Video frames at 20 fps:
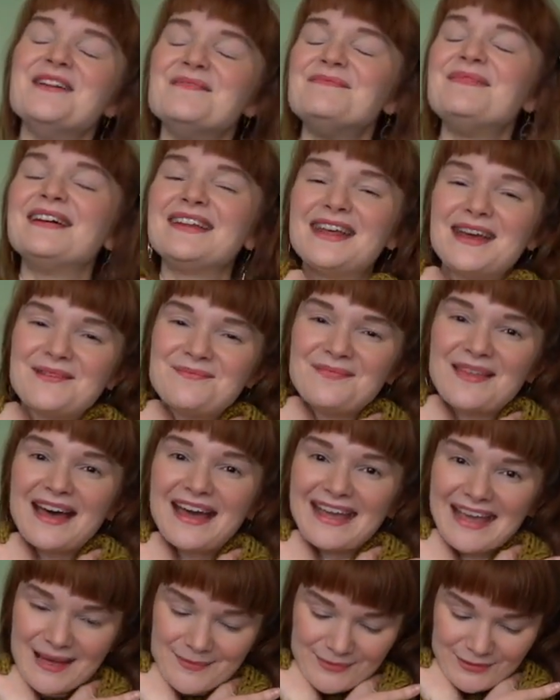But
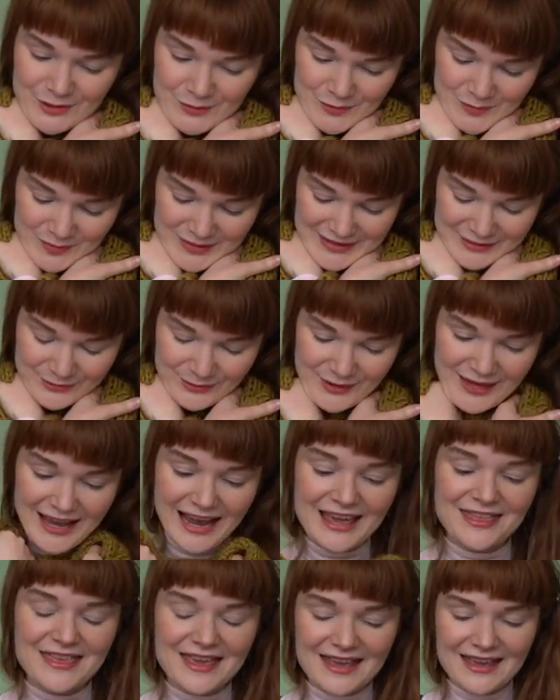I am super pleased with it.
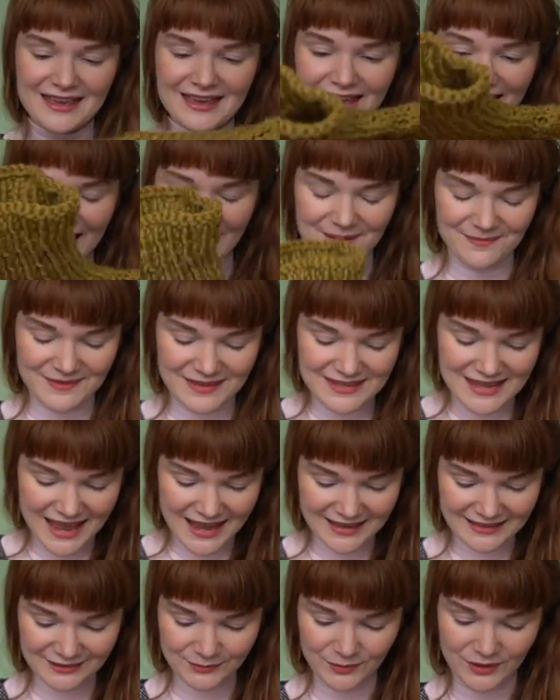I think the
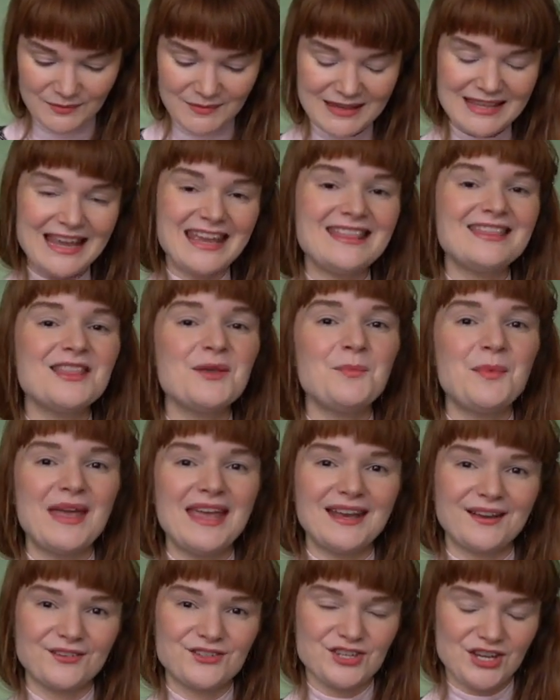next one, I mean, in the
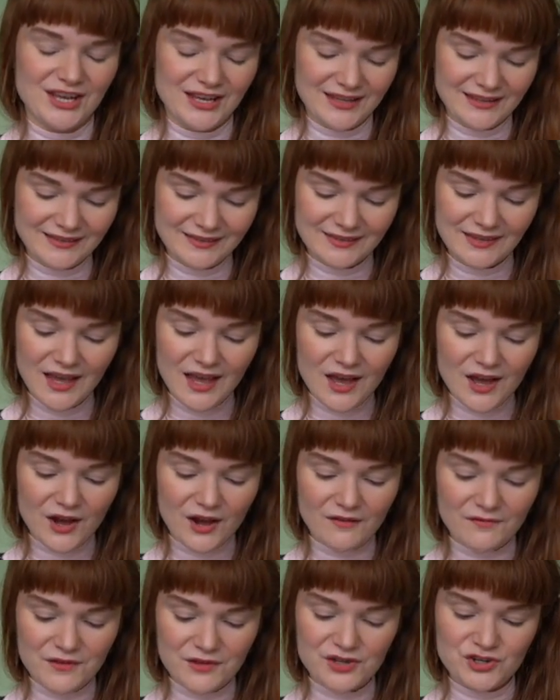pictures
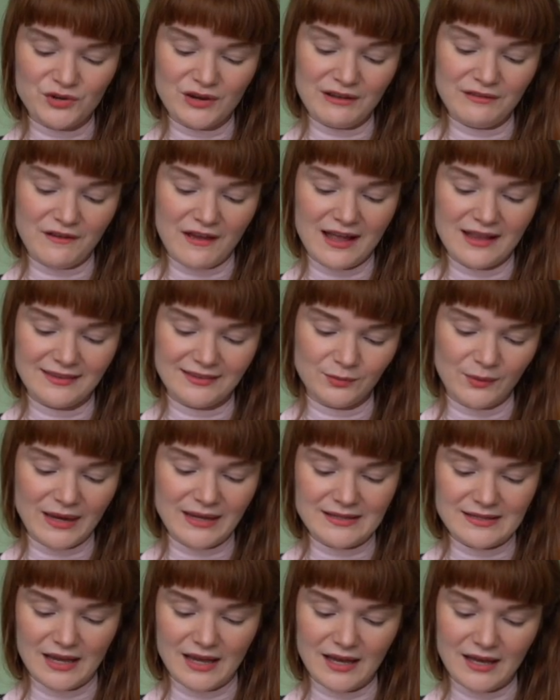of the Trefan
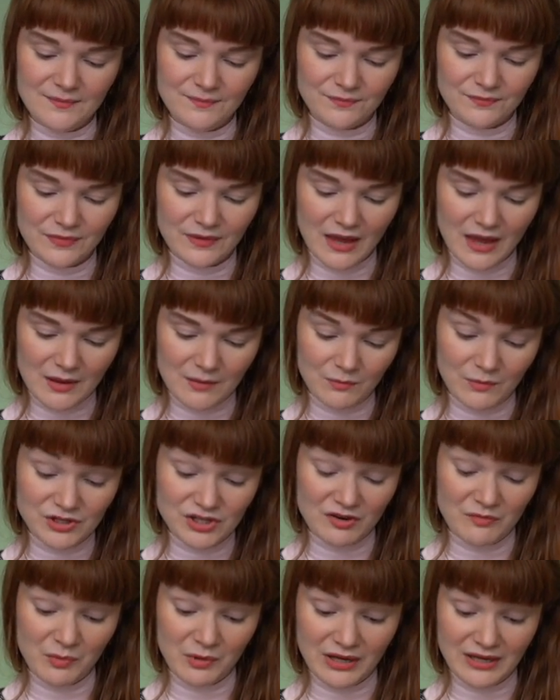sweater,
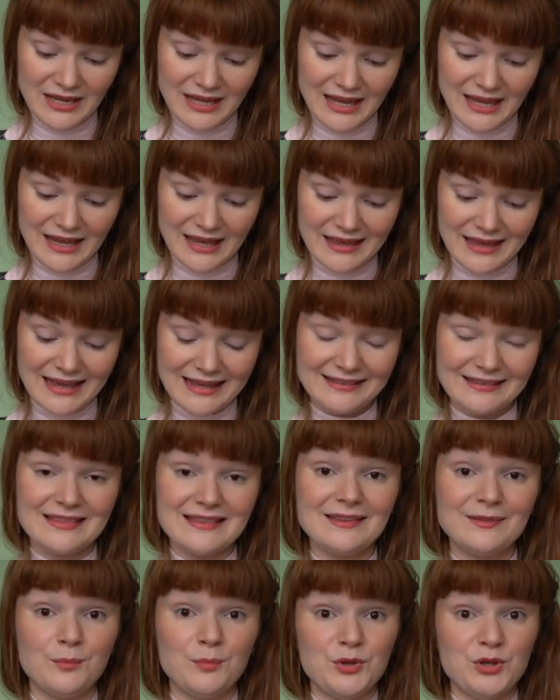which I put in here, it's in
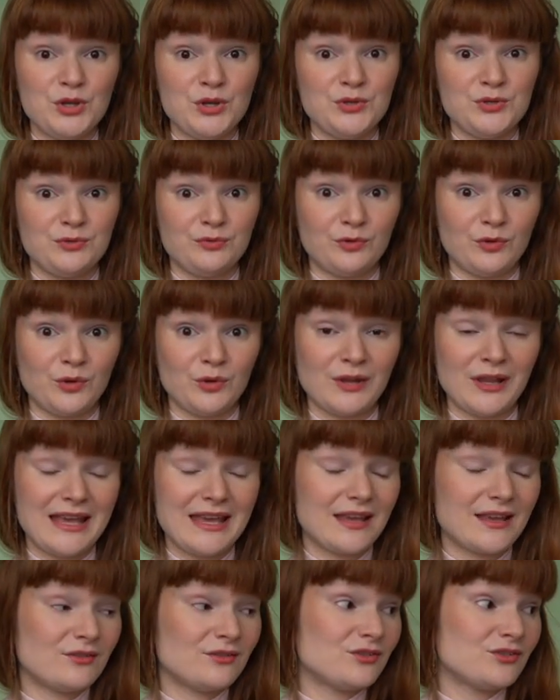this beautiful
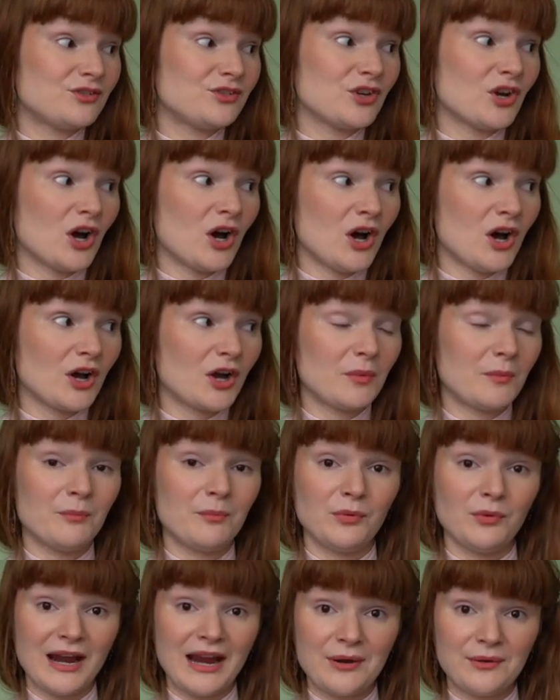like dark
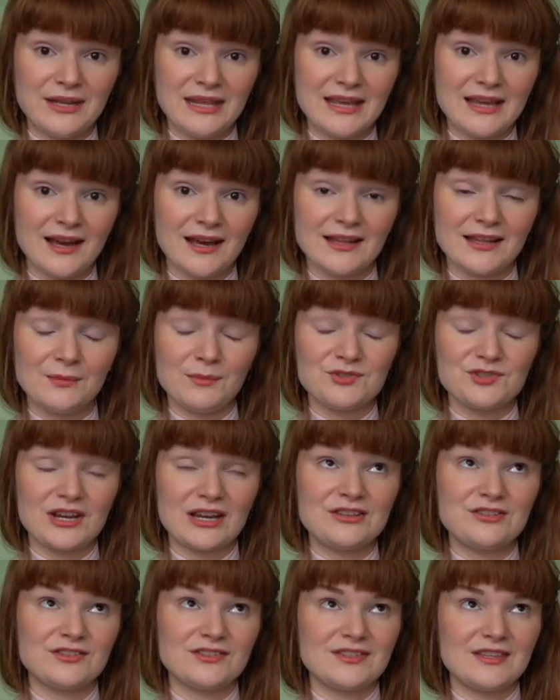browny colour, which
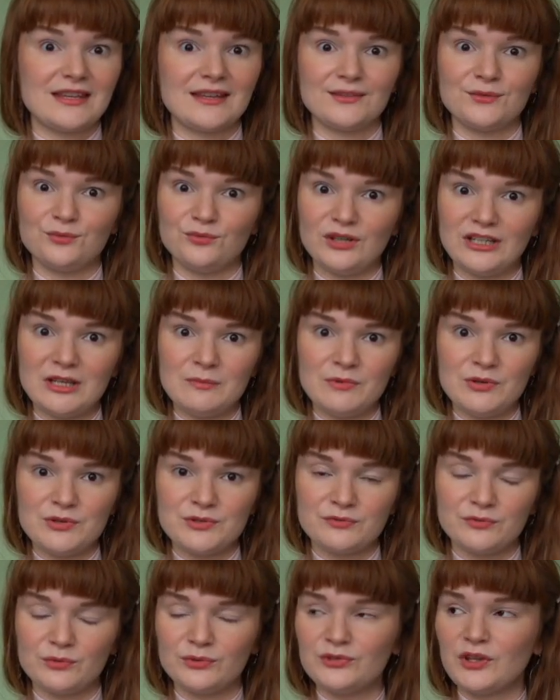I just think is really
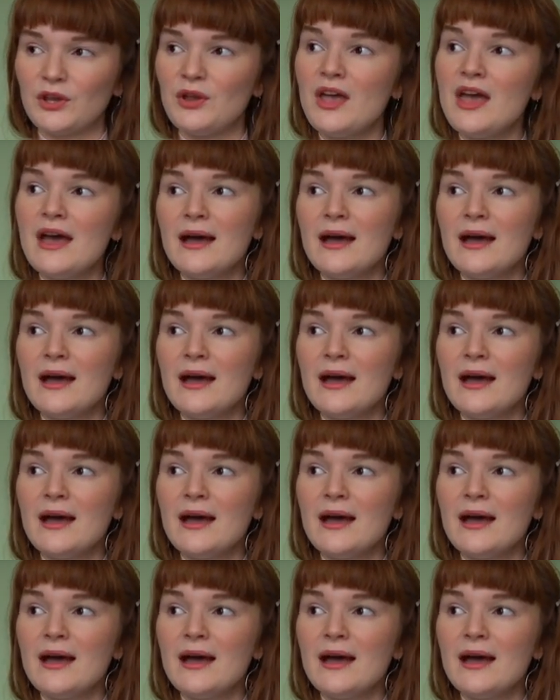beautiful. So